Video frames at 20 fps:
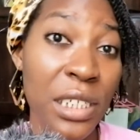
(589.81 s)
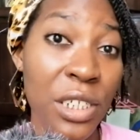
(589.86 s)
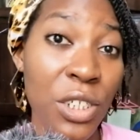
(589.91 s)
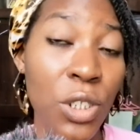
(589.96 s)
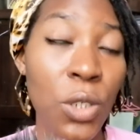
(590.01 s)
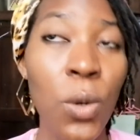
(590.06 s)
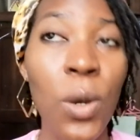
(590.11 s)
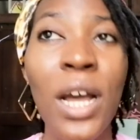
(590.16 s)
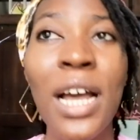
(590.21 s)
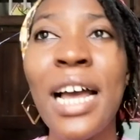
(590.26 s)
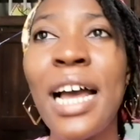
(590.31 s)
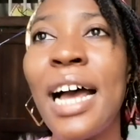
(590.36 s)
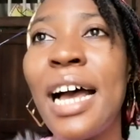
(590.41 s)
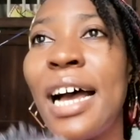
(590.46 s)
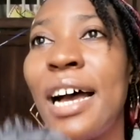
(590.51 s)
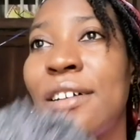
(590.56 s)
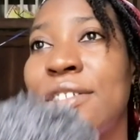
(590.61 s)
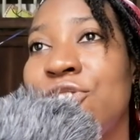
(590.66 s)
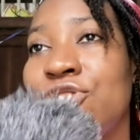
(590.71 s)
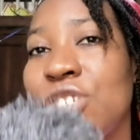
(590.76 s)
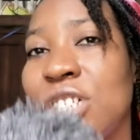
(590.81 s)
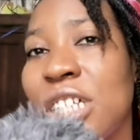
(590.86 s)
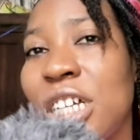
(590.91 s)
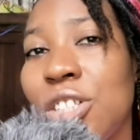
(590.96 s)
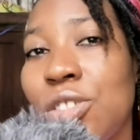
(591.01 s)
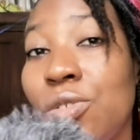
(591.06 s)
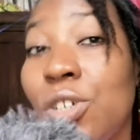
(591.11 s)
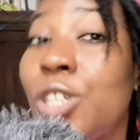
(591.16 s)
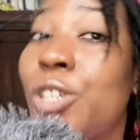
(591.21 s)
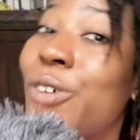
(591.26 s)
So Theresa,
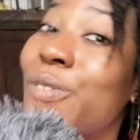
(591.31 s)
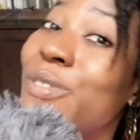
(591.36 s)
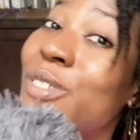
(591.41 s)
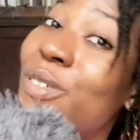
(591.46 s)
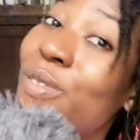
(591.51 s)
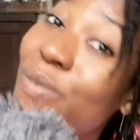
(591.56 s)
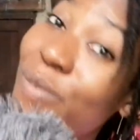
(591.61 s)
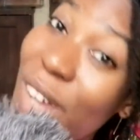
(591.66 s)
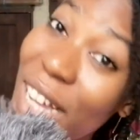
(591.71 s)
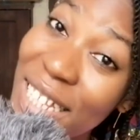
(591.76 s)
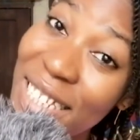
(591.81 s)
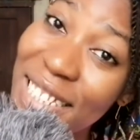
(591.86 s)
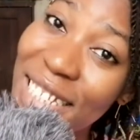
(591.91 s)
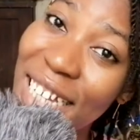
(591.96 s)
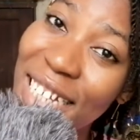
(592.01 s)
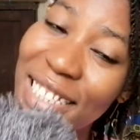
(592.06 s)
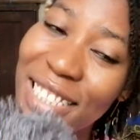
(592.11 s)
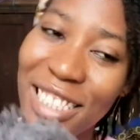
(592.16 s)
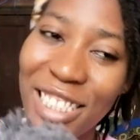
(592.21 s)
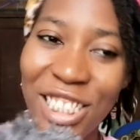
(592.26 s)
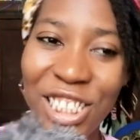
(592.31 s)
knowing of the fact that